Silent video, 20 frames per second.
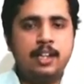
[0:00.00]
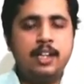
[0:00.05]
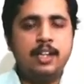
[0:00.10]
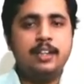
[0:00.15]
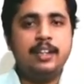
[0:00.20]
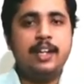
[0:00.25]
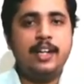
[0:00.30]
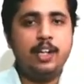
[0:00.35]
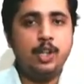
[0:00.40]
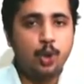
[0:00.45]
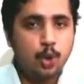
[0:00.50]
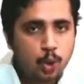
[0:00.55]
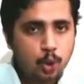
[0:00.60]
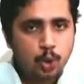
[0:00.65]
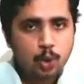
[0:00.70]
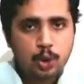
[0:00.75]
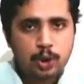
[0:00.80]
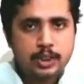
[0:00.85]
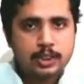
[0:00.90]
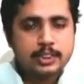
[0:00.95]
that
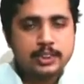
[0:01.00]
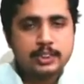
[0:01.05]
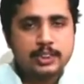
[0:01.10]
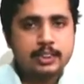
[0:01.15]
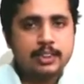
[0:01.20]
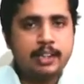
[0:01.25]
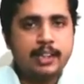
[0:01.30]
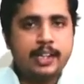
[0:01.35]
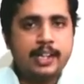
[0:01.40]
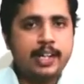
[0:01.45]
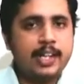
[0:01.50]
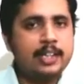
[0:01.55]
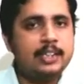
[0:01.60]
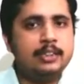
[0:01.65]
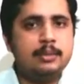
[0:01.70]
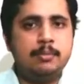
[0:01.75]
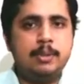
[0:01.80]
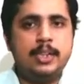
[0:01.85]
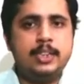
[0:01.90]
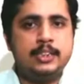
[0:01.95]
holds the
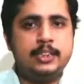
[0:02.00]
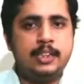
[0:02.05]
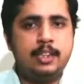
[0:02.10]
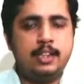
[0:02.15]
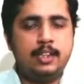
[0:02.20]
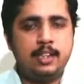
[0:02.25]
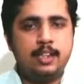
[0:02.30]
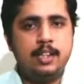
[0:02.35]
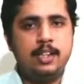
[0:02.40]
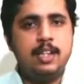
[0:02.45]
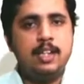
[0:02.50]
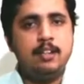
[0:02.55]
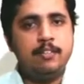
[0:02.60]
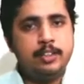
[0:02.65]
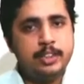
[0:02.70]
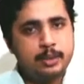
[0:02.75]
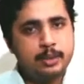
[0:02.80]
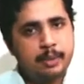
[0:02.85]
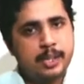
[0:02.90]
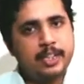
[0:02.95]
intangible asset,
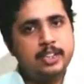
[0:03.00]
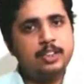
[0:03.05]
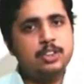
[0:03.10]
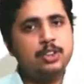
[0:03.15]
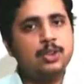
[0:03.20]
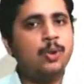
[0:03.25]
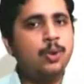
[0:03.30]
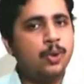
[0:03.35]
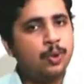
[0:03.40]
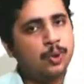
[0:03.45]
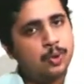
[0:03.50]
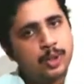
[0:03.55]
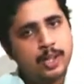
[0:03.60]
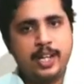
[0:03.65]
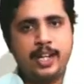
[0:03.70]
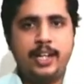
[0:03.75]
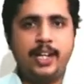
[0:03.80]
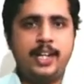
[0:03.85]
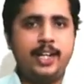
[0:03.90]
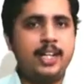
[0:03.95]
which means to hold an
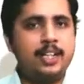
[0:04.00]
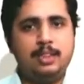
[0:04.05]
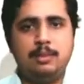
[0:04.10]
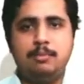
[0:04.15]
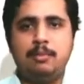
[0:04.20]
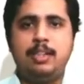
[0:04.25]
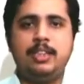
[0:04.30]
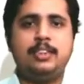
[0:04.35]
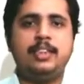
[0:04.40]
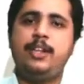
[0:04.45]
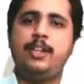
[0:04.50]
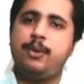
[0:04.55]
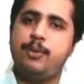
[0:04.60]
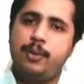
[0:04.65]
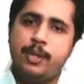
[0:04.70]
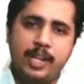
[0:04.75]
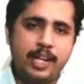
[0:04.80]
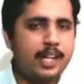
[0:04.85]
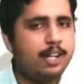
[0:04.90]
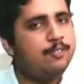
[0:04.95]
intangible asset, you
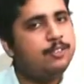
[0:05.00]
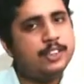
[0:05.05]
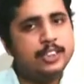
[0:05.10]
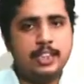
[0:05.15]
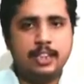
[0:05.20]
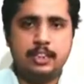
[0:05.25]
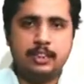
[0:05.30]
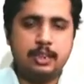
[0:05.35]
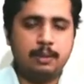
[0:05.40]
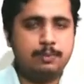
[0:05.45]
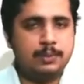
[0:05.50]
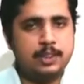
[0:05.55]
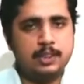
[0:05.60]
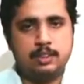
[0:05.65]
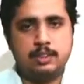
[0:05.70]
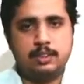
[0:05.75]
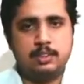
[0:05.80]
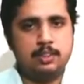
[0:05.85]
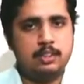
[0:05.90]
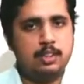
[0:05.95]
need a physical
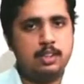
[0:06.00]
substance.